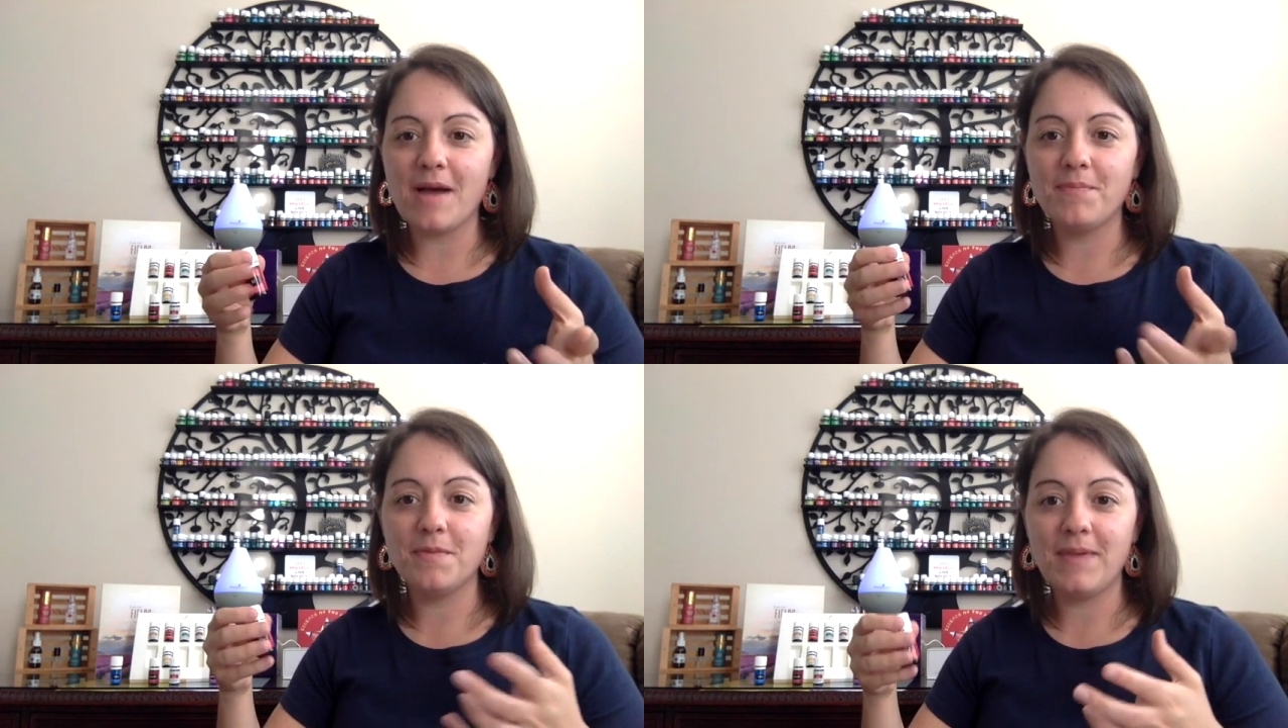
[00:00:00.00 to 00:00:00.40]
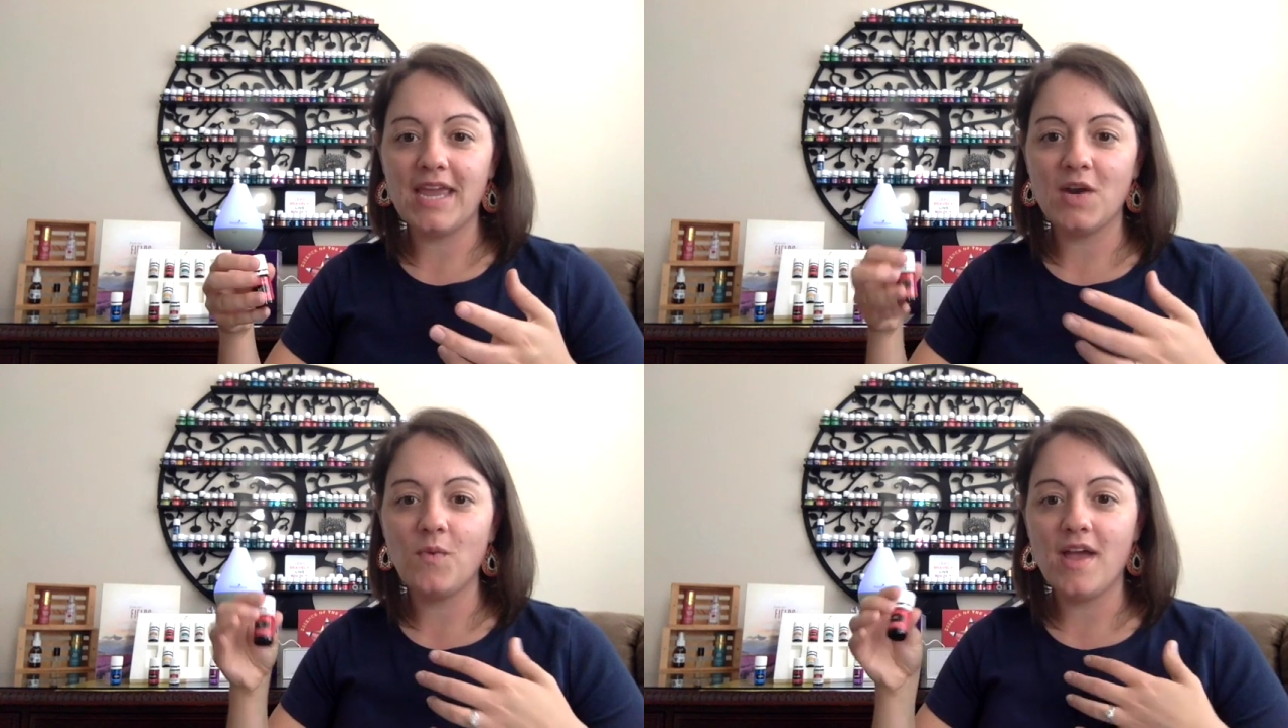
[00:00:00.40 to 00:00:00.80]
I put
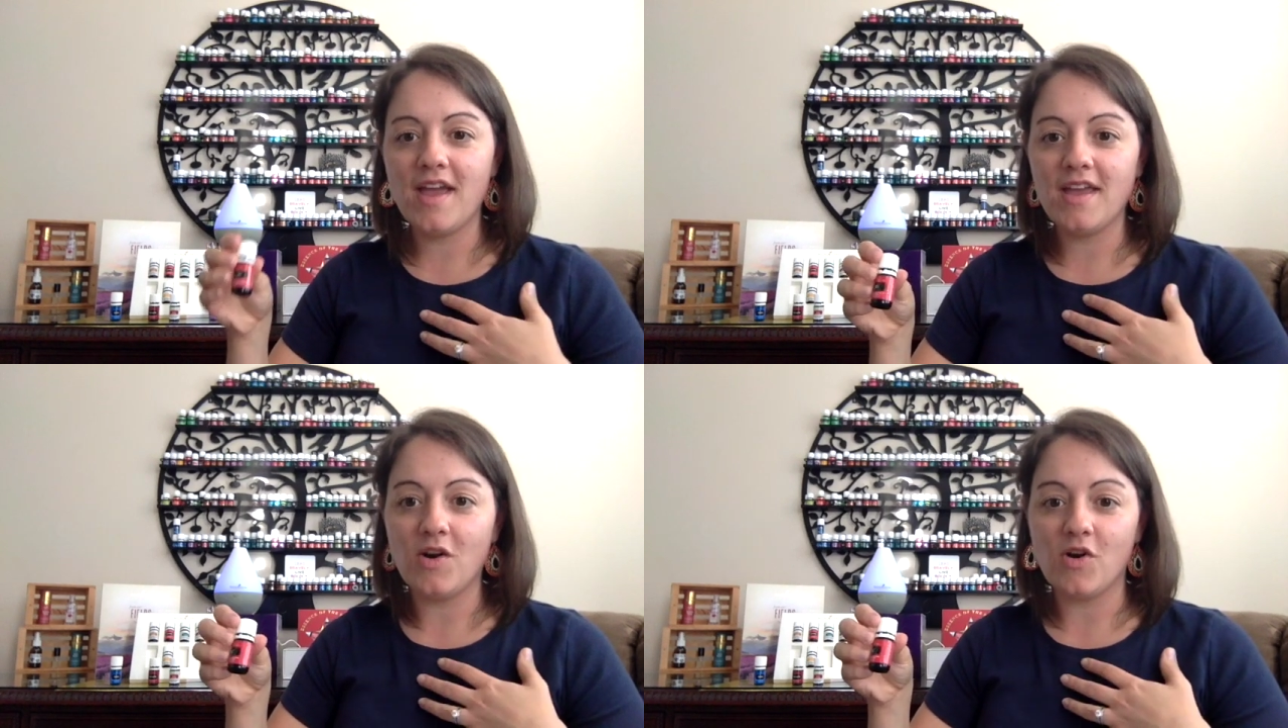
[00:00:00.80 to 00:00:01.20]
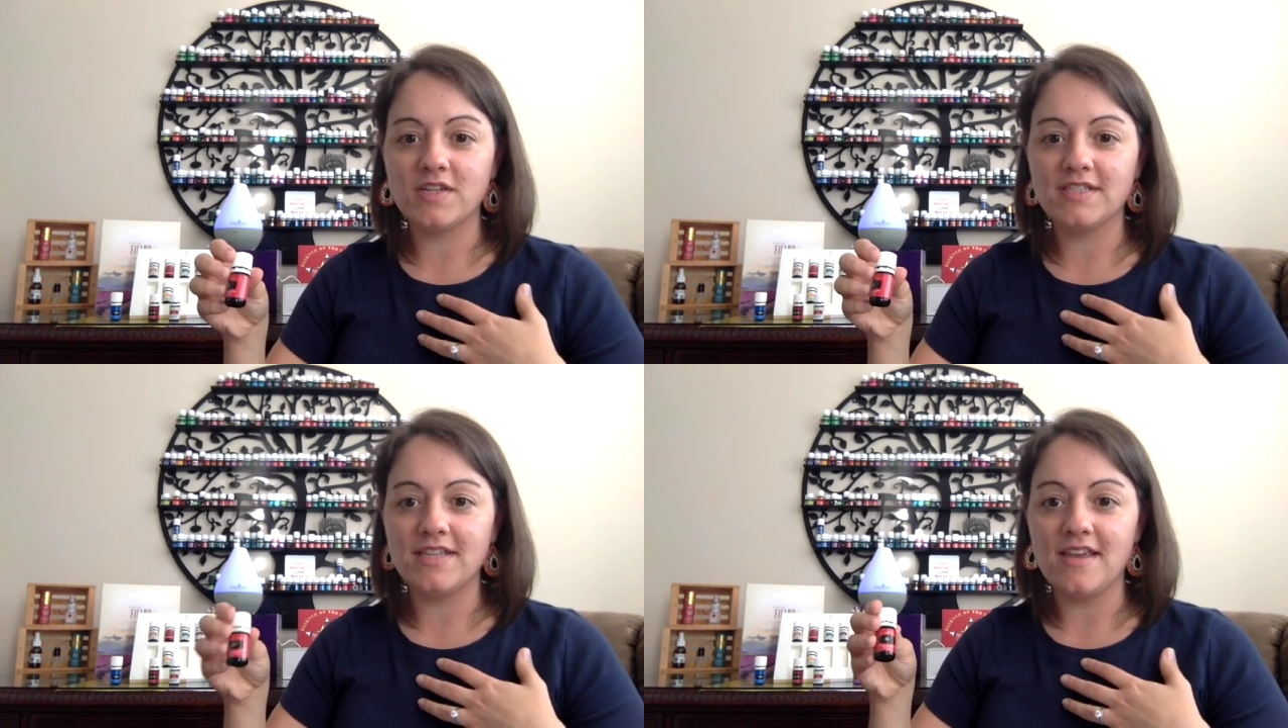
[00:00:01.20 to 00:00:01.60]
Panaway and
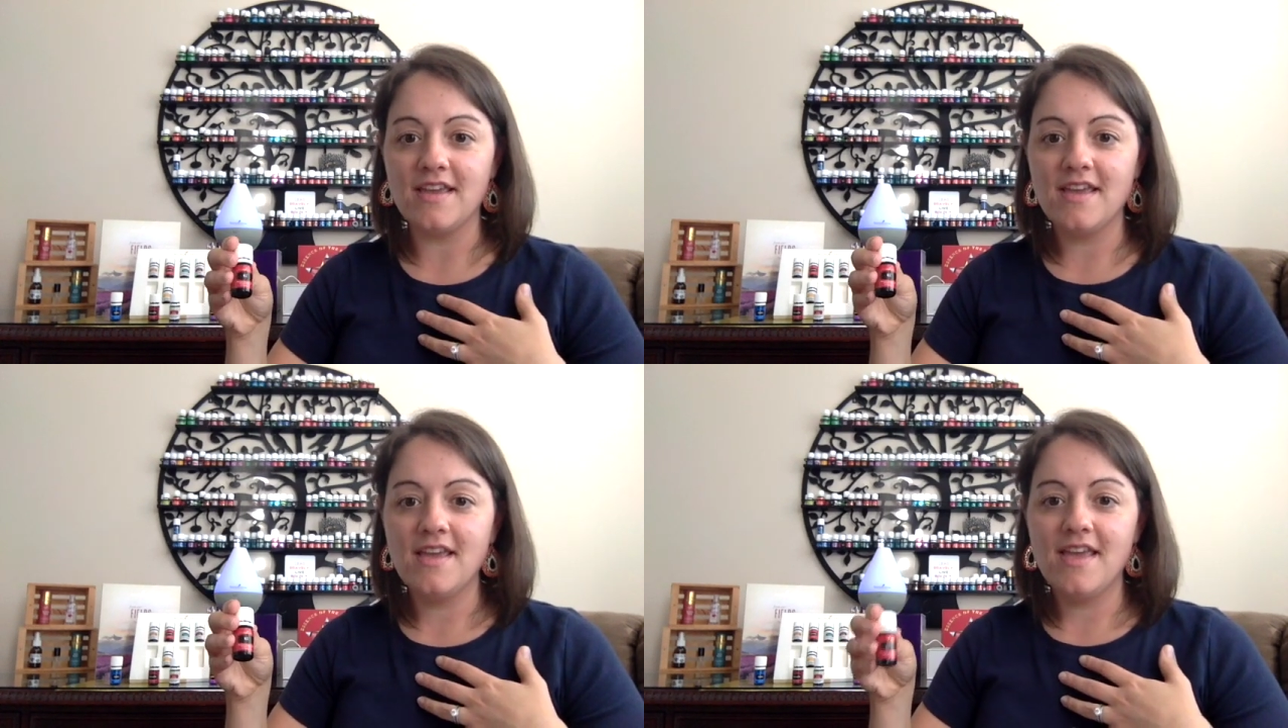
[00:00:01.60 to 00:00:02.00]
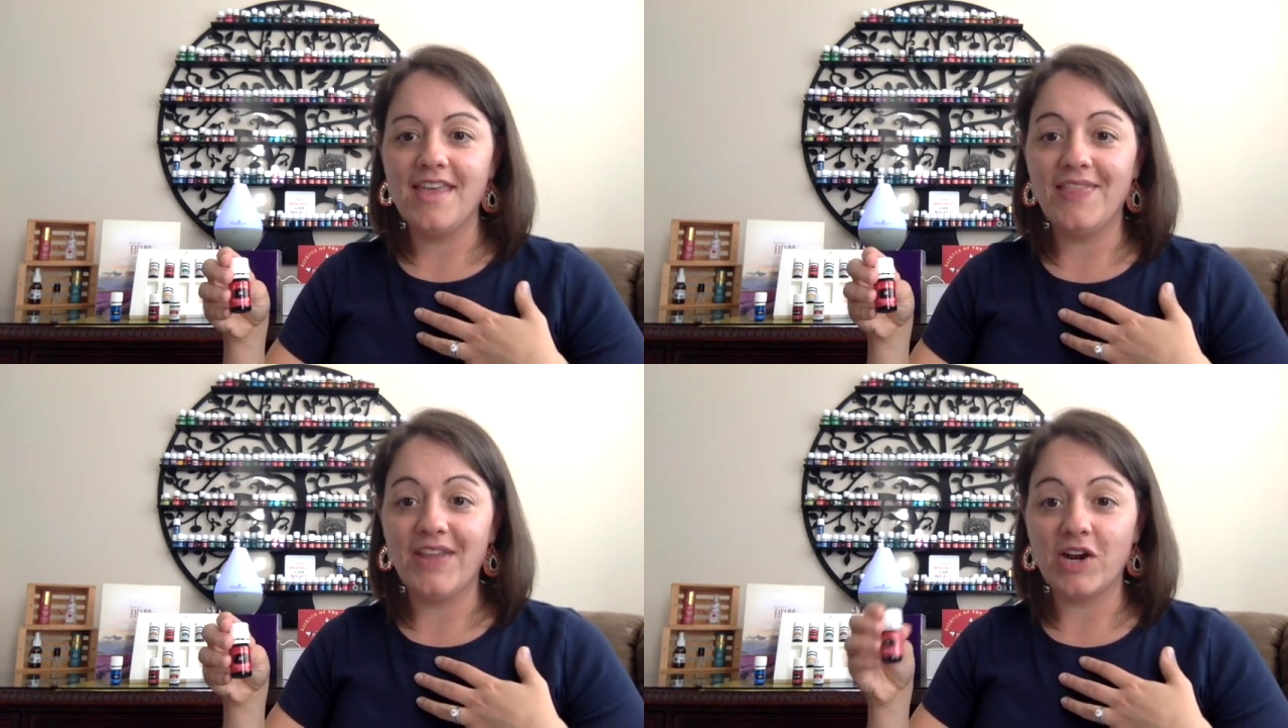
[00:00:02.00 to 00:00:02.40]
RC
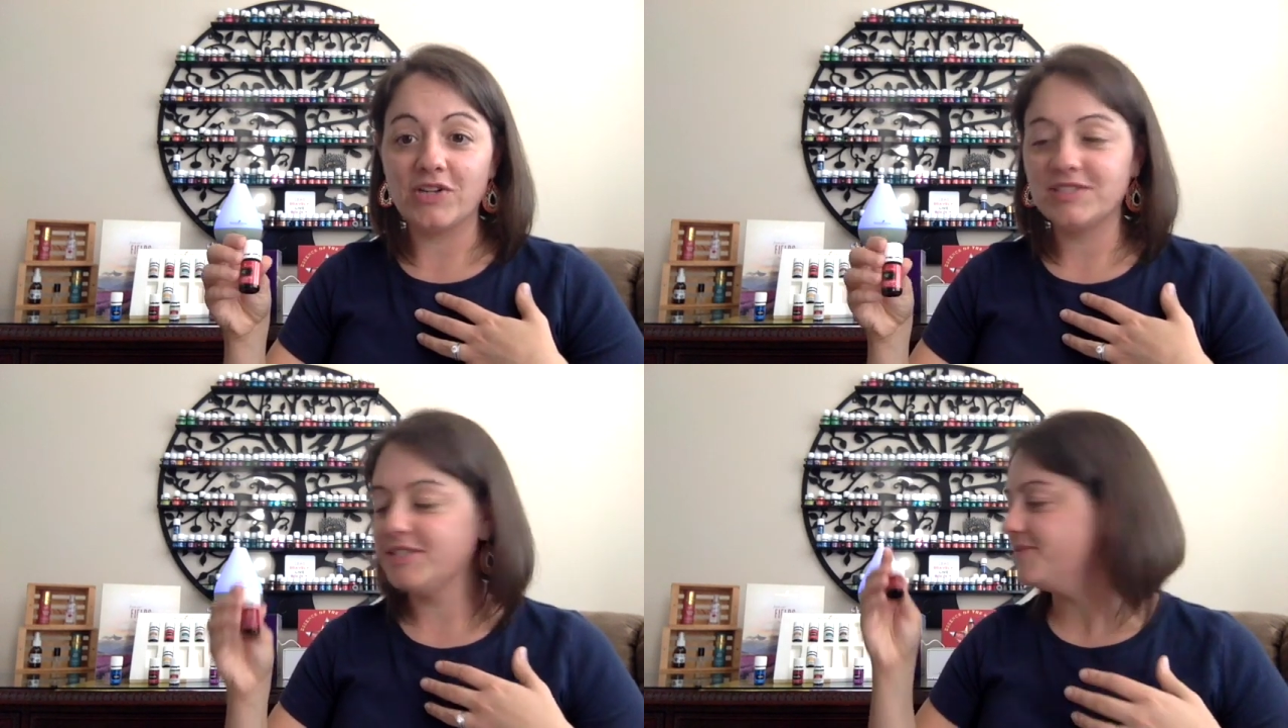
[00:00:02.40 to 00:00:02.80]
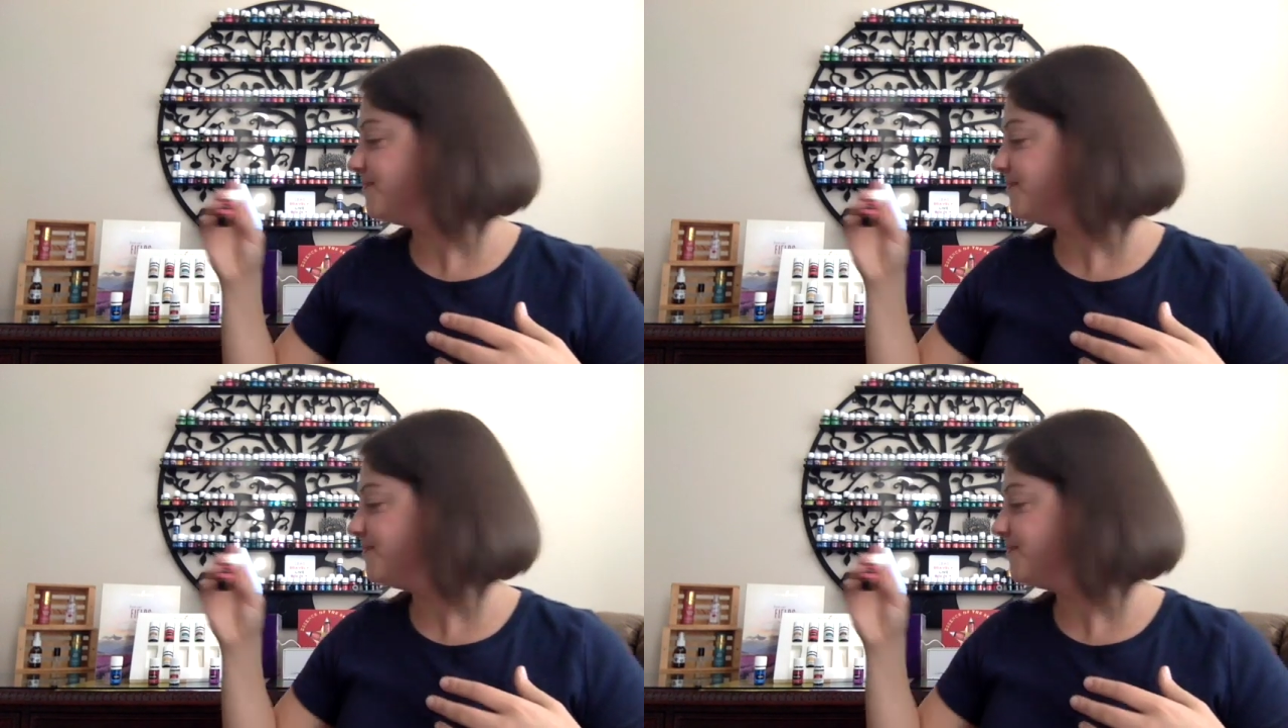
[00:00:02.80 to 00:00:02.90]
in there. So